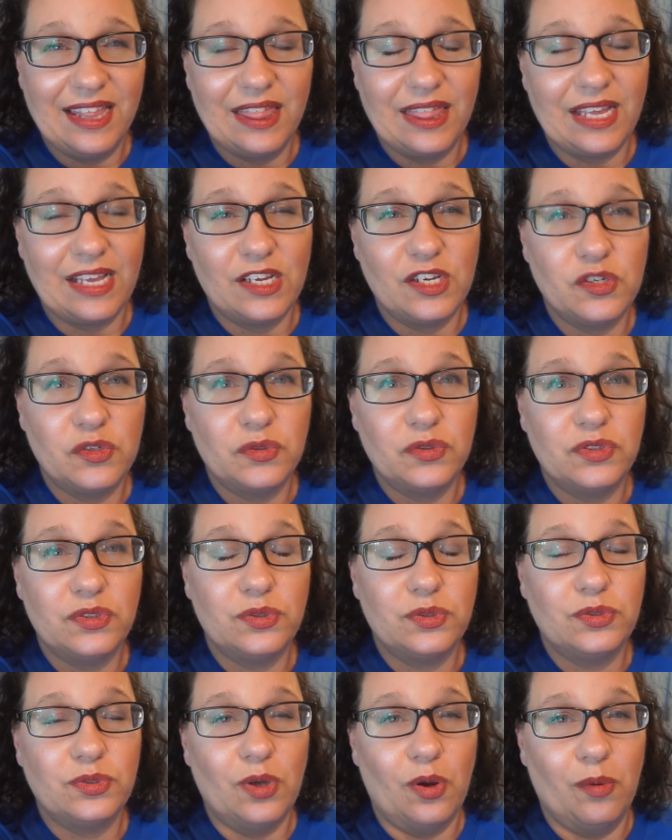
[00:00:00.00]
Thank you
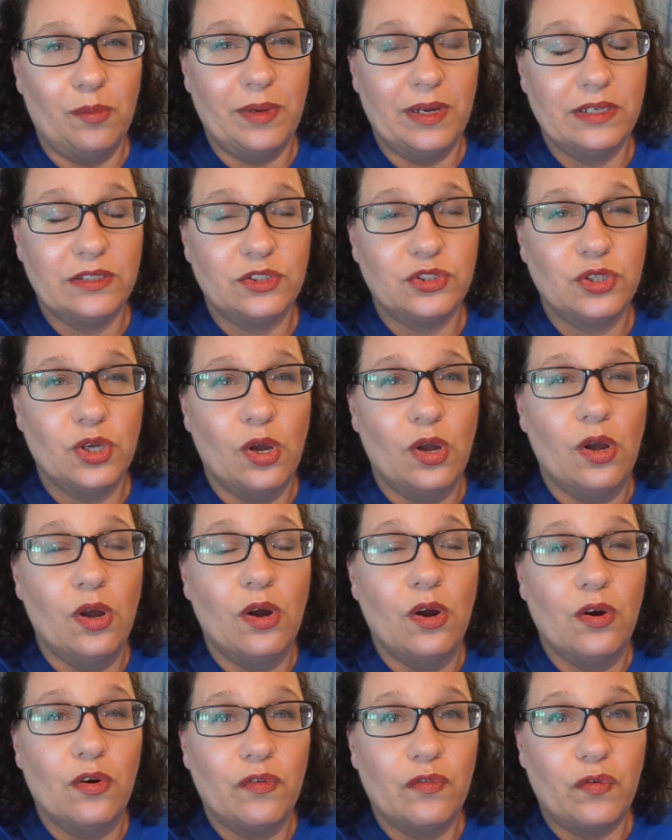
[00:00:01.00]
so much
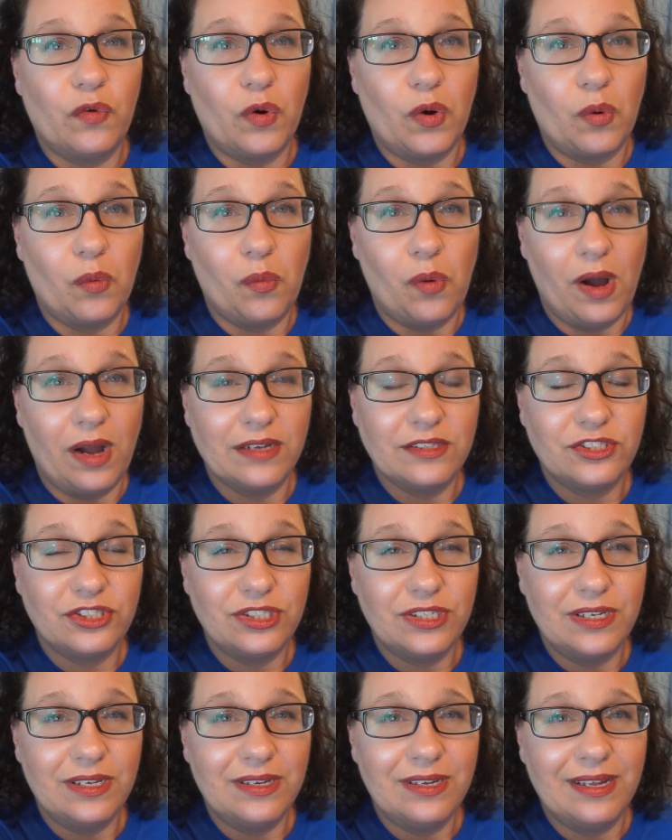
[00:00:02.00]
for
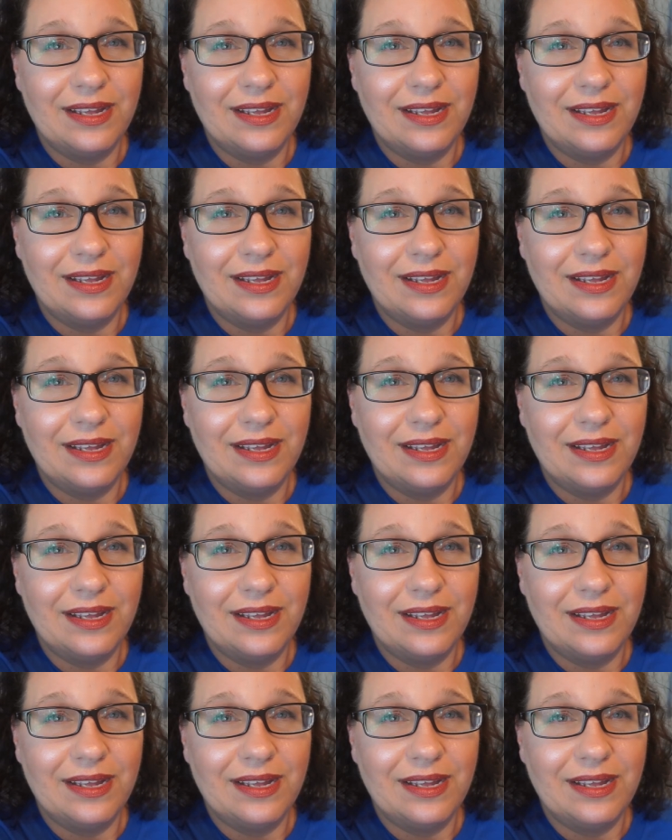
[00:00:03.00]
watching.